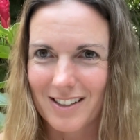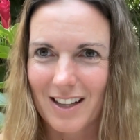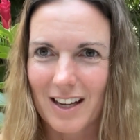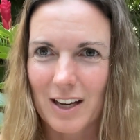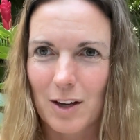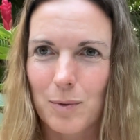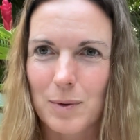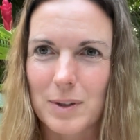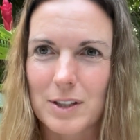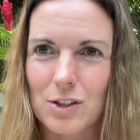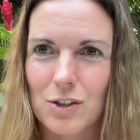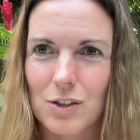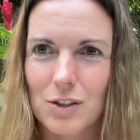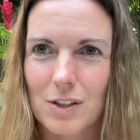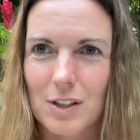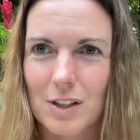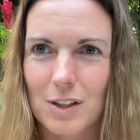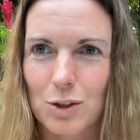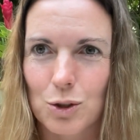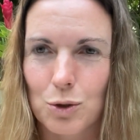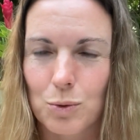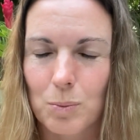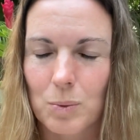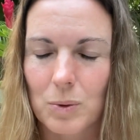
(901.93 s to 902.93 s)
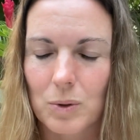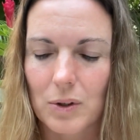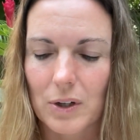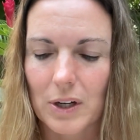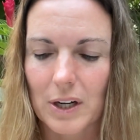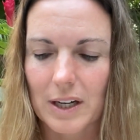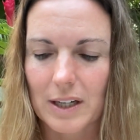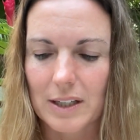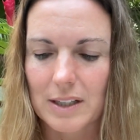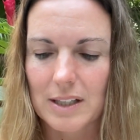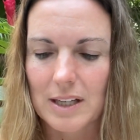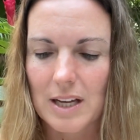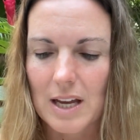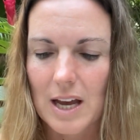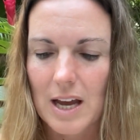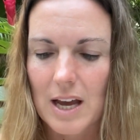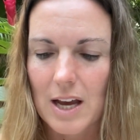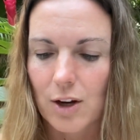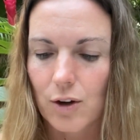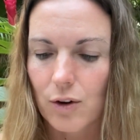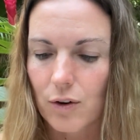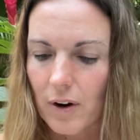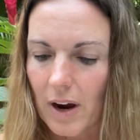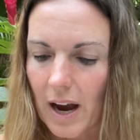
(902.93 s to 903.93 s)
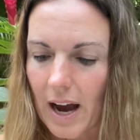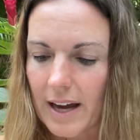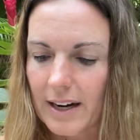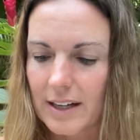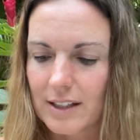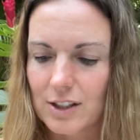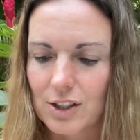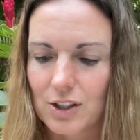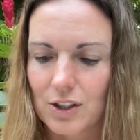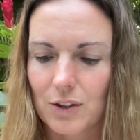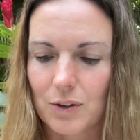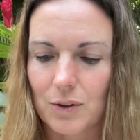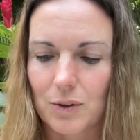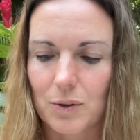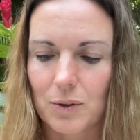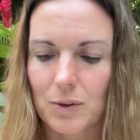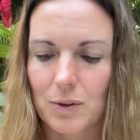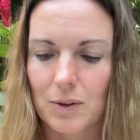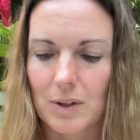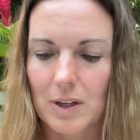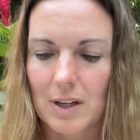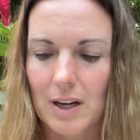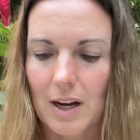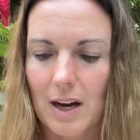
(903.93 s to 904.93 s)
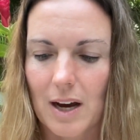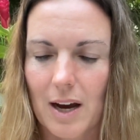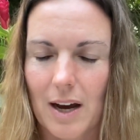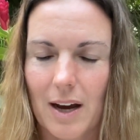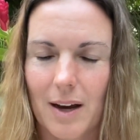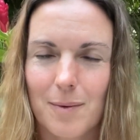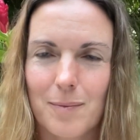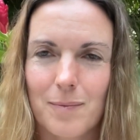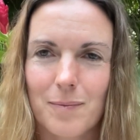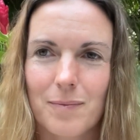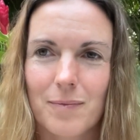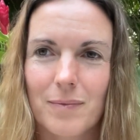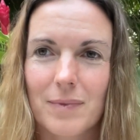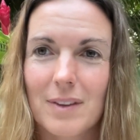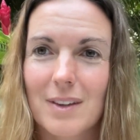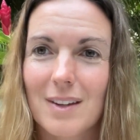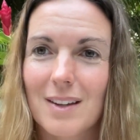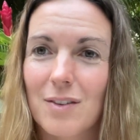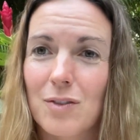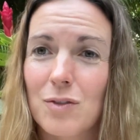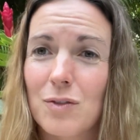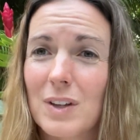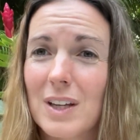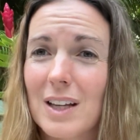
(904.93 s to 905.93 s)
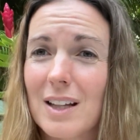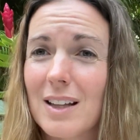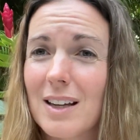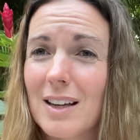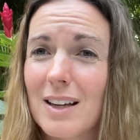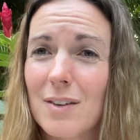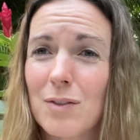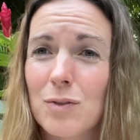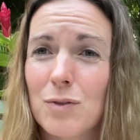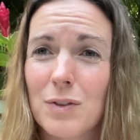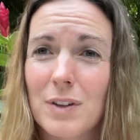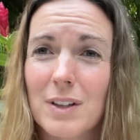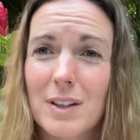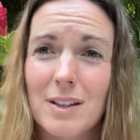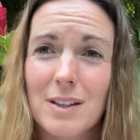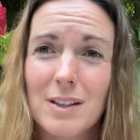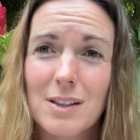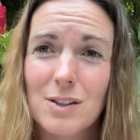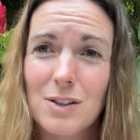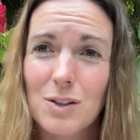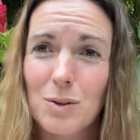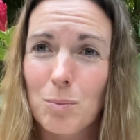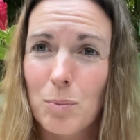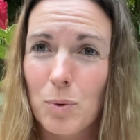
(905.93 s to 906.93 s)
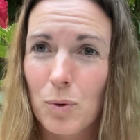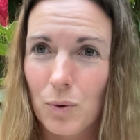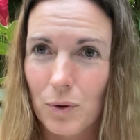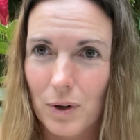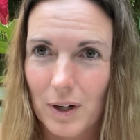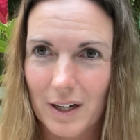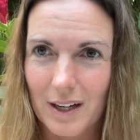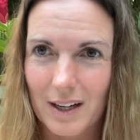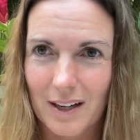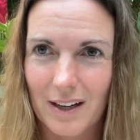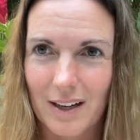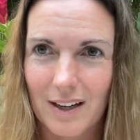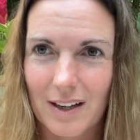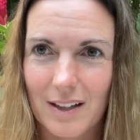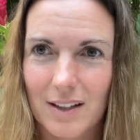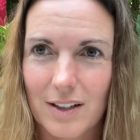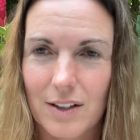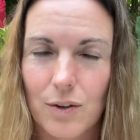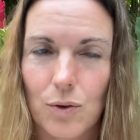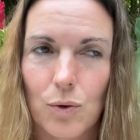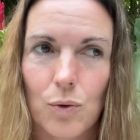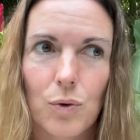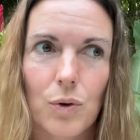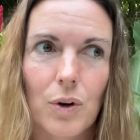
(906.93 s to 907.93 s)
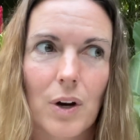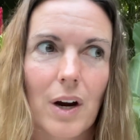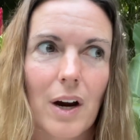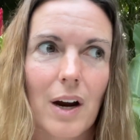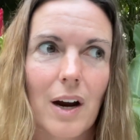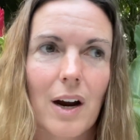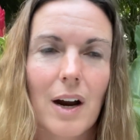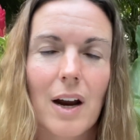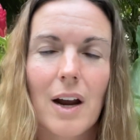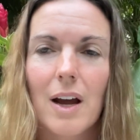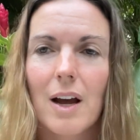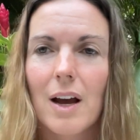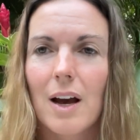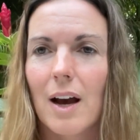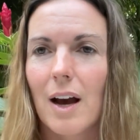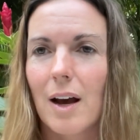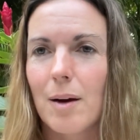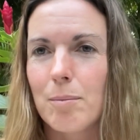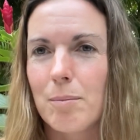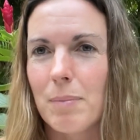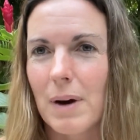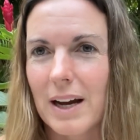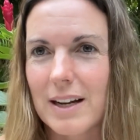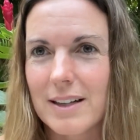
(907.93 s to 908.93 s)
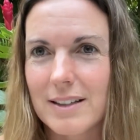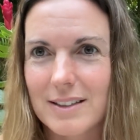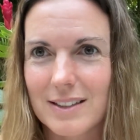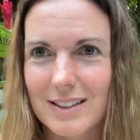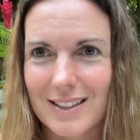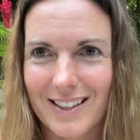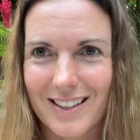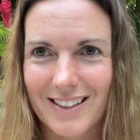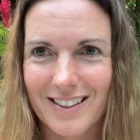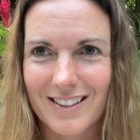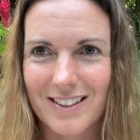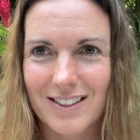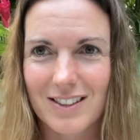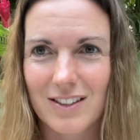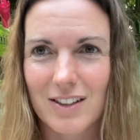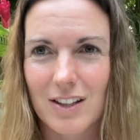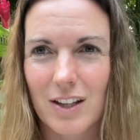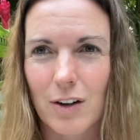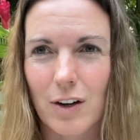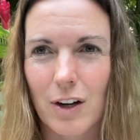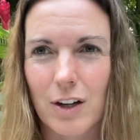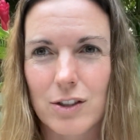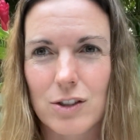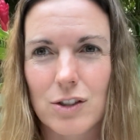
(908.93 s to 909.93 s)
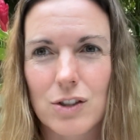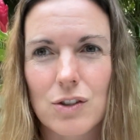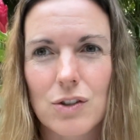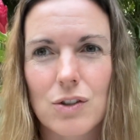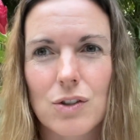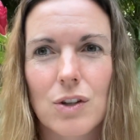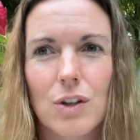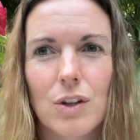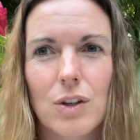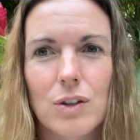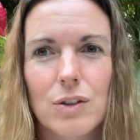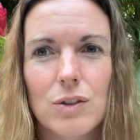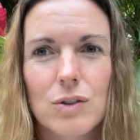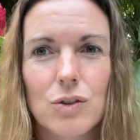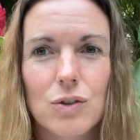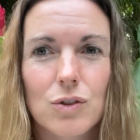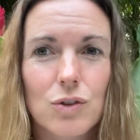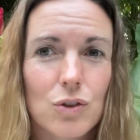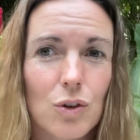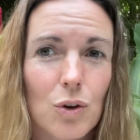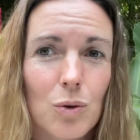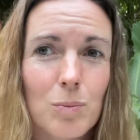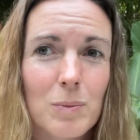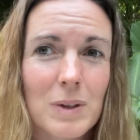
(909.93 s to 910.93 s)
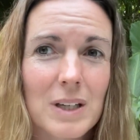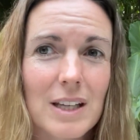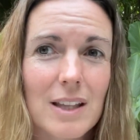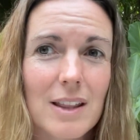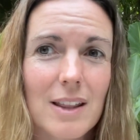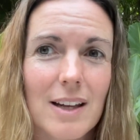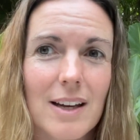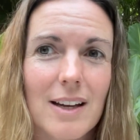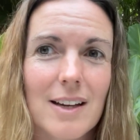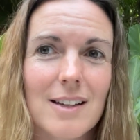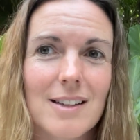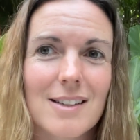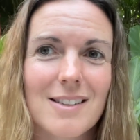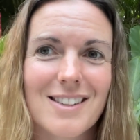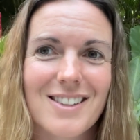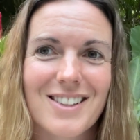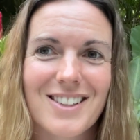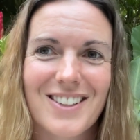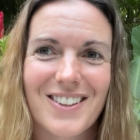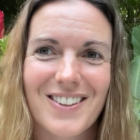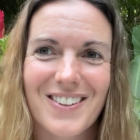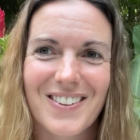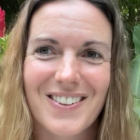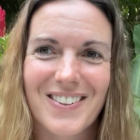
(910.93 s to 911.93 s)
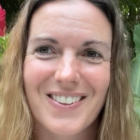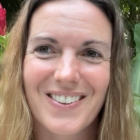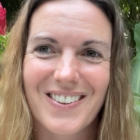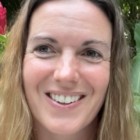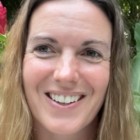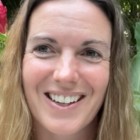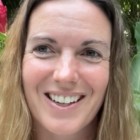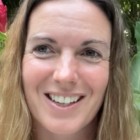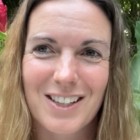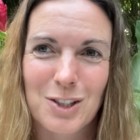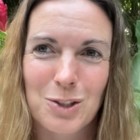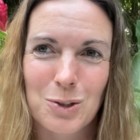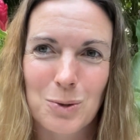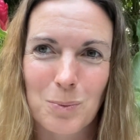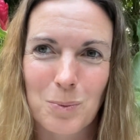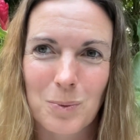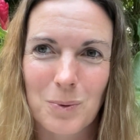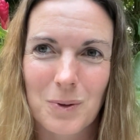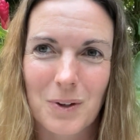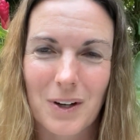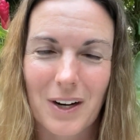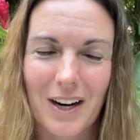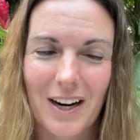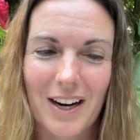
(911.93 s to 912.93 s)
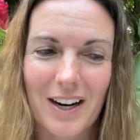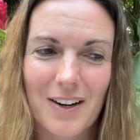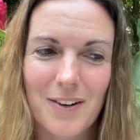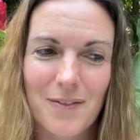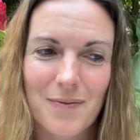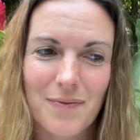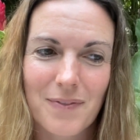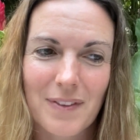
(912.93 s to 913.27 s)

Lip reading: like we just explored, gratitude, the feeling of feeling supported or abundant. There are just so many things to explore